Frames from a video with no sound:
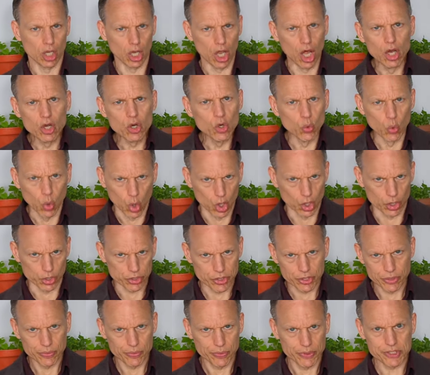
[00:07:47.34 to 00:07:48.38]

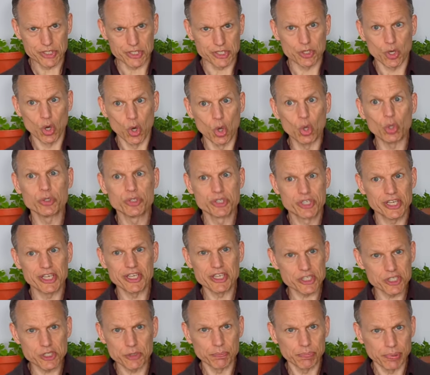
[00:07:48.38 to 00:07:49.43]
Lungwort, which is a whole
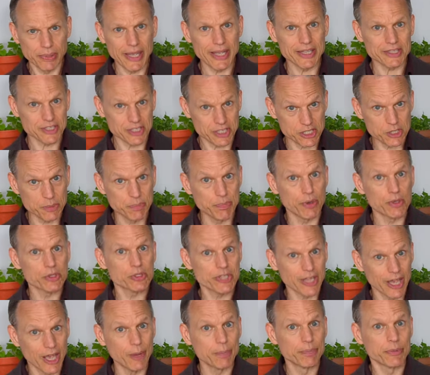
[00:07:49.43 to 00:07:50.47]
genus of plants that's
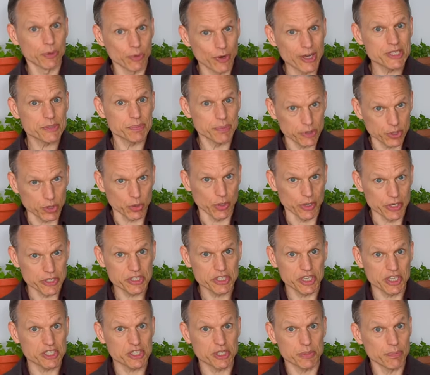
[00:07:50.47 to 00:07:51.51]
supposed to help the respiratory
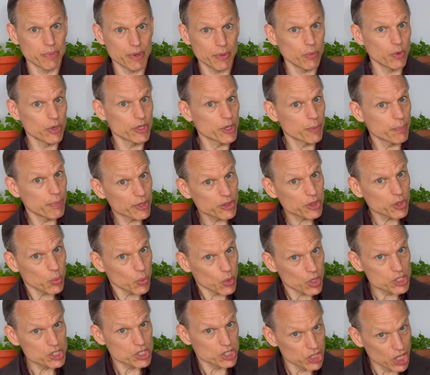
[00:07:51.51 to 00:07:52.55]
system, but when you put the
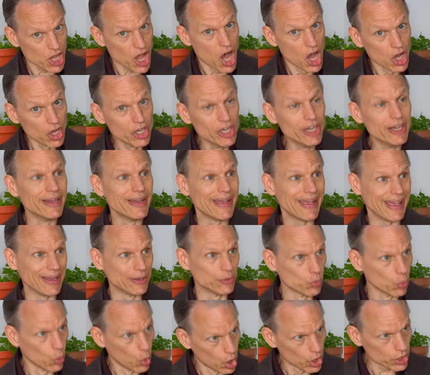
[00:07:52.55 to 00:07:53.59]
words lung
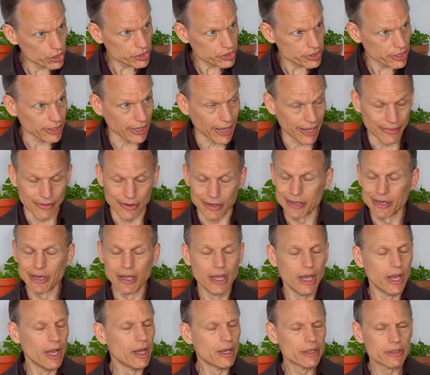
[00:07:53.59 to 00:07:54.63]
and wart together,
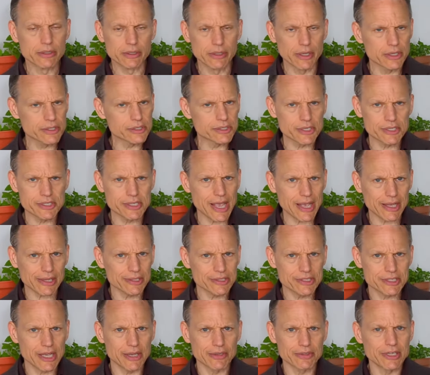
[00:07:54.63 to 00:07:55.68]
doesn't
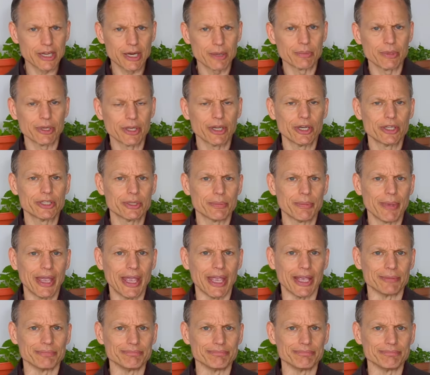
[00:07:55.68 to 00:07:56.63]
exactly sound terribly good to me.